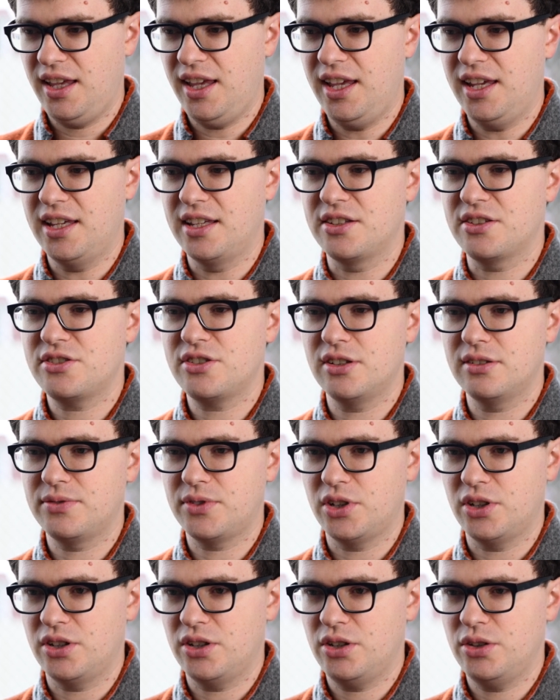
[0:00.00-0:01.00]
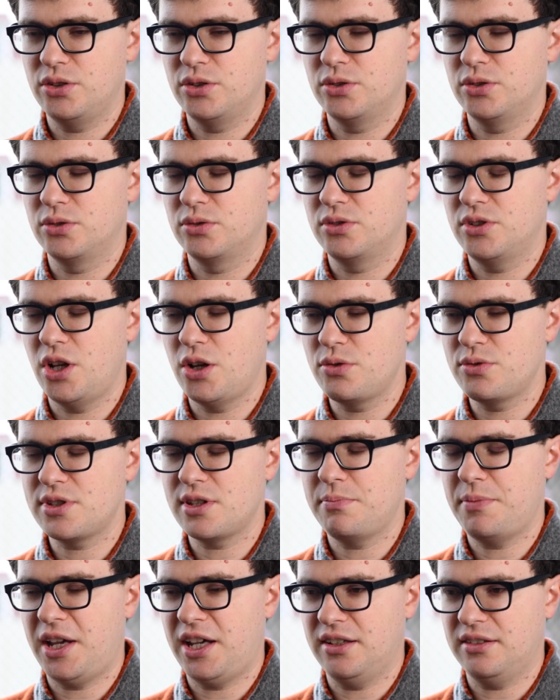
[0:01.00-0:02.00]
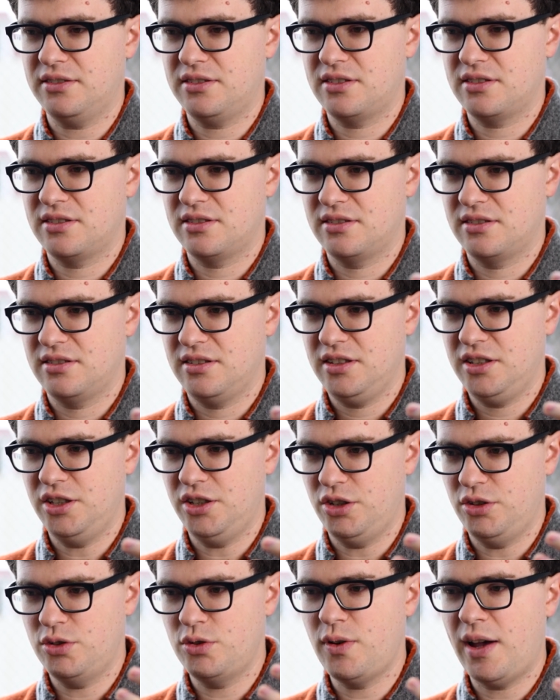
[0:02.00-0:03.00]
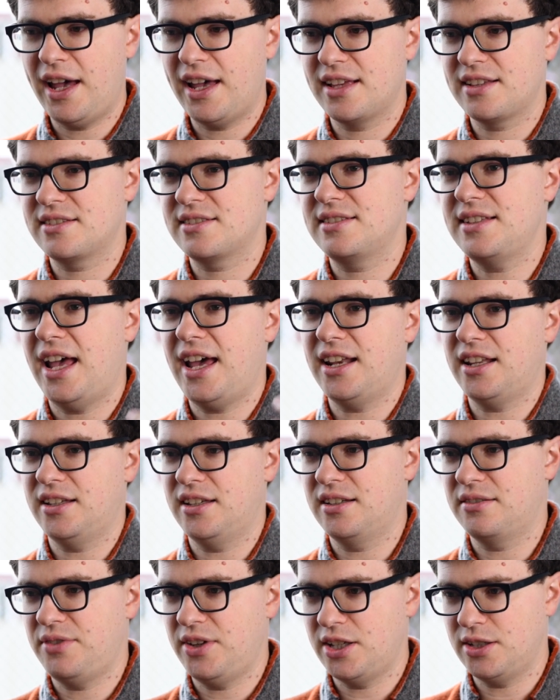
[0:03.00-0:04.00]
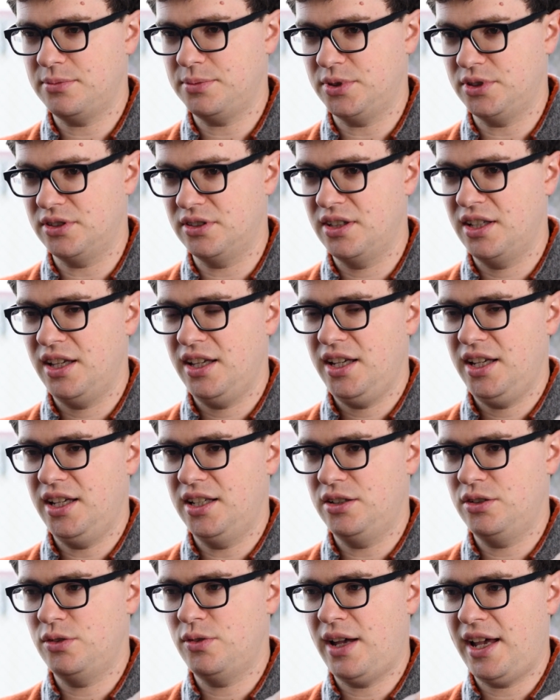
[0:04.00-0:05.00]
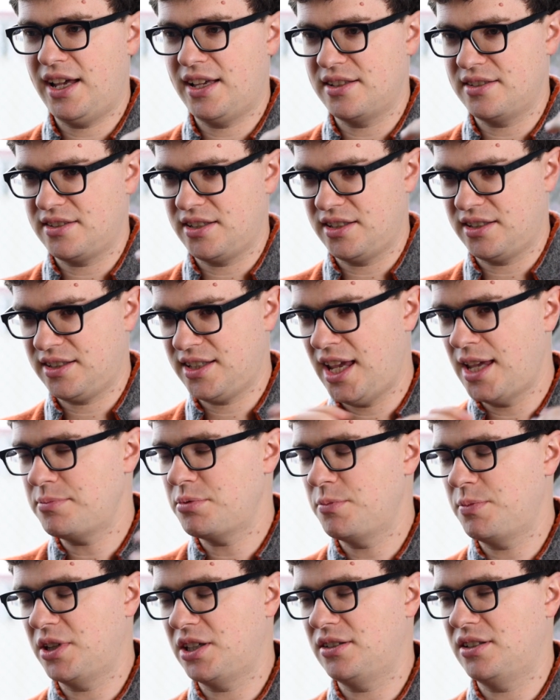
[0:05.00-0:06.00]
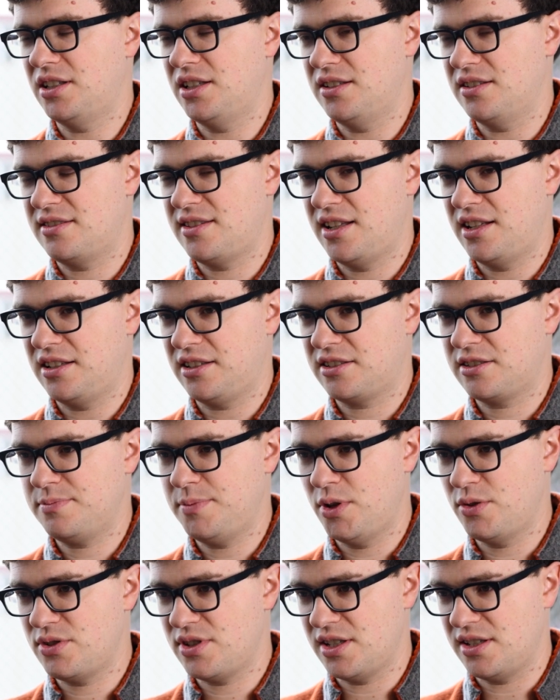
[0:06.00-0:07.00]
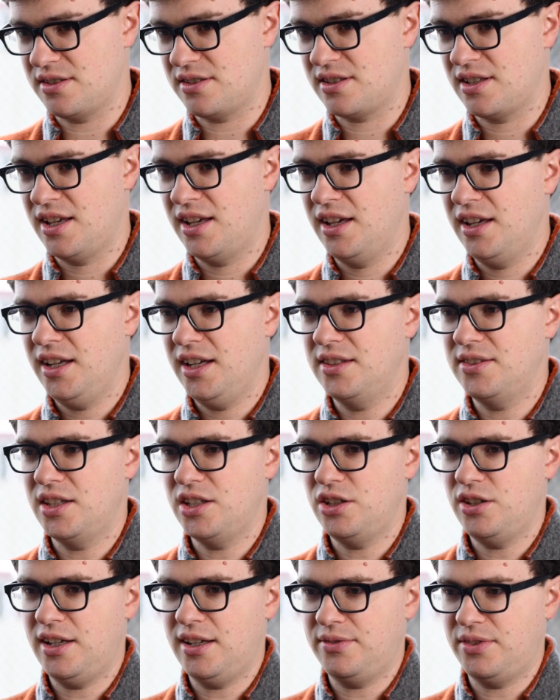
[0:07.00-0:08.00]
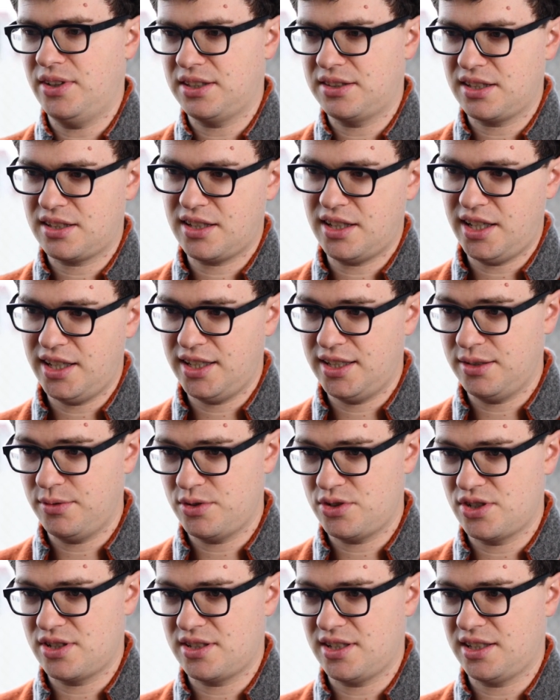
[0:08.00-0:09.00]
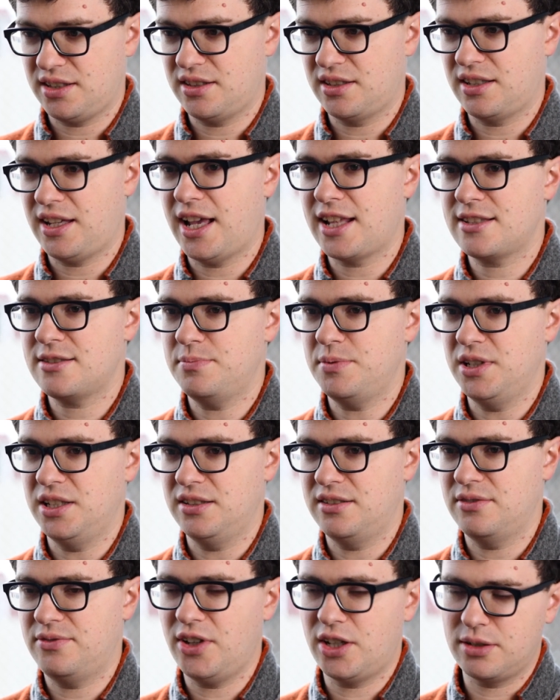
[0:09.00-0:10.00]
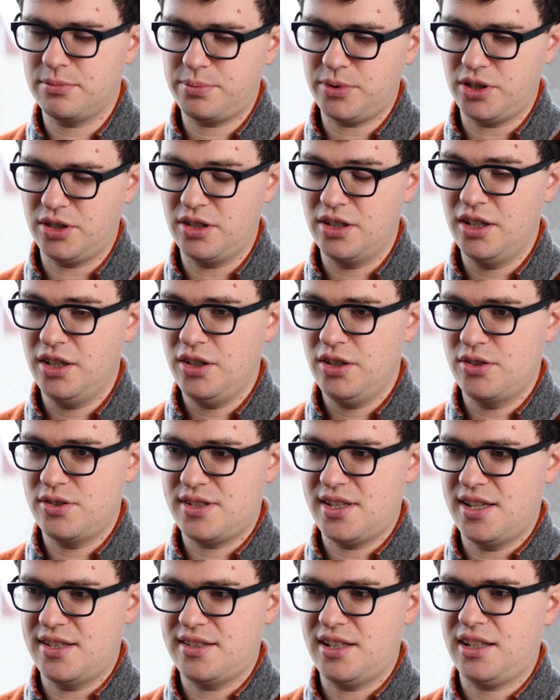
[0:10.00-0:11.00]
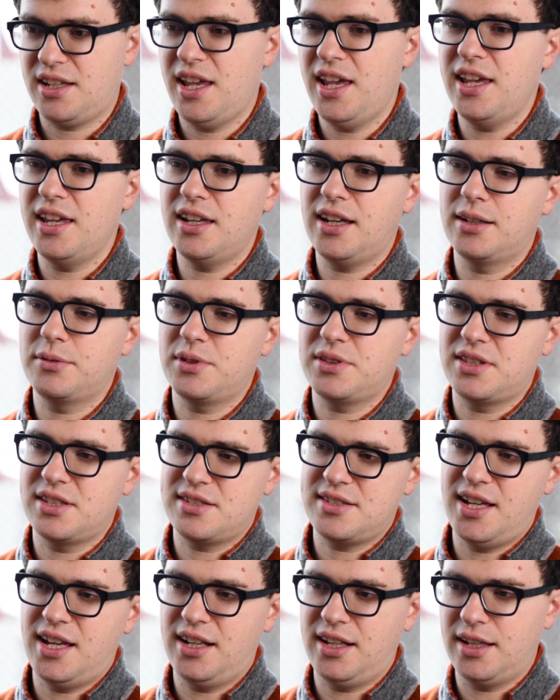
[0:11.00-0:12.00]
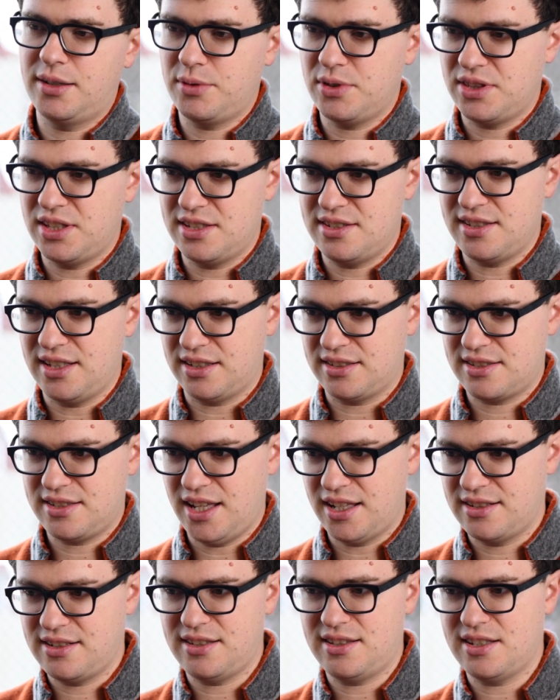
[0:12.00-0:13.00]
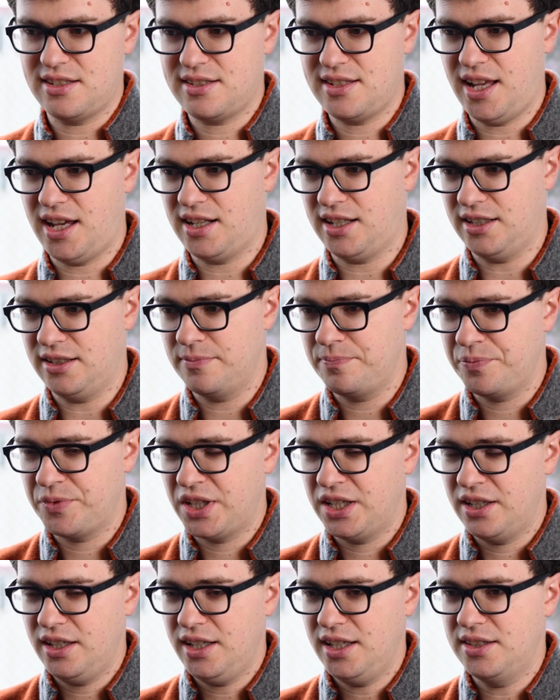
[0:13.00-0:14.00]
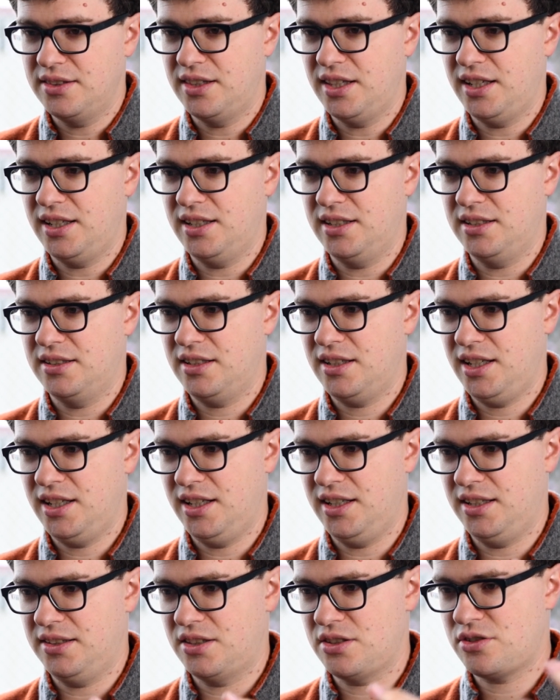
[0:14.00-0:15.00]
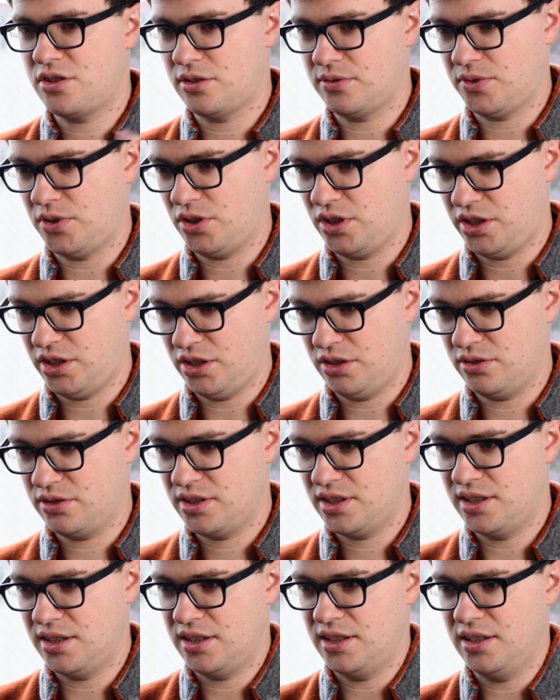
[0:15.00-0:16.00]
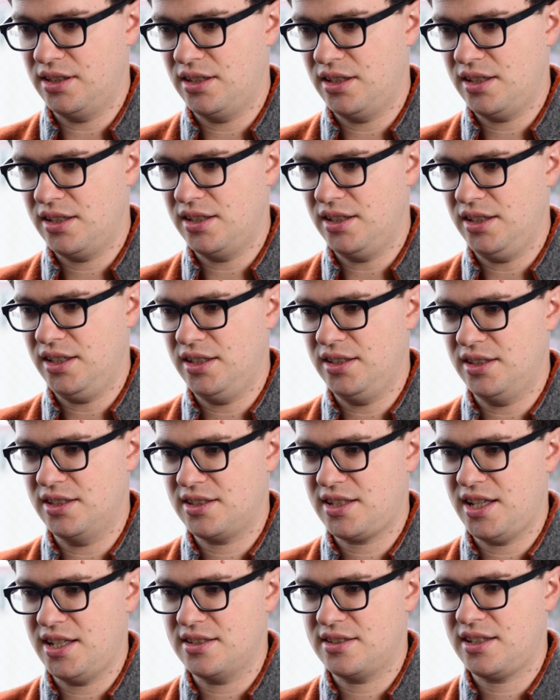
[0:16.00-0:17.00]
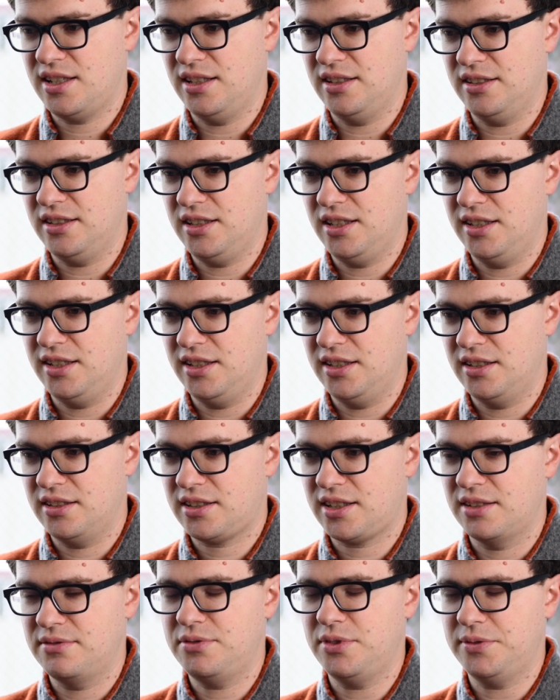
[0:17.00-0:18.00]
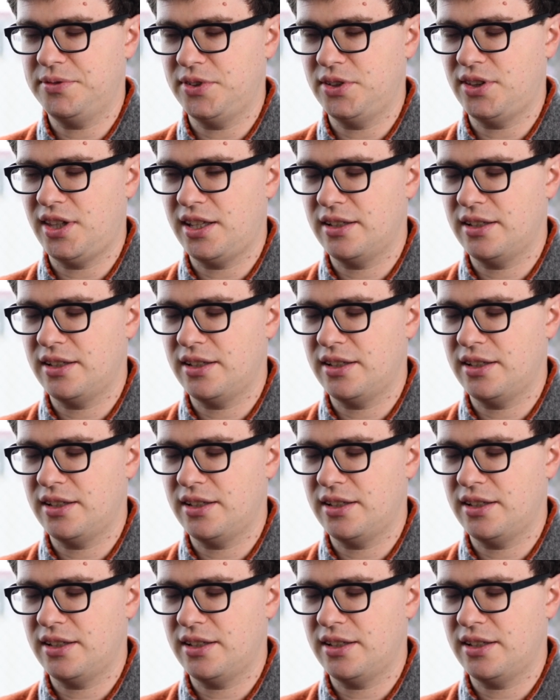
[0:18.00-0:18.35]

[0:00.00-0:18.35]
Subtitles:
a server who knows about, who has data available and who has like capabilities that it exposes, and then you have like the client, which is like the Gatsby developer, who says like, hey, I want this data, I want these things done to this data. And then the server, in this case, can fulfill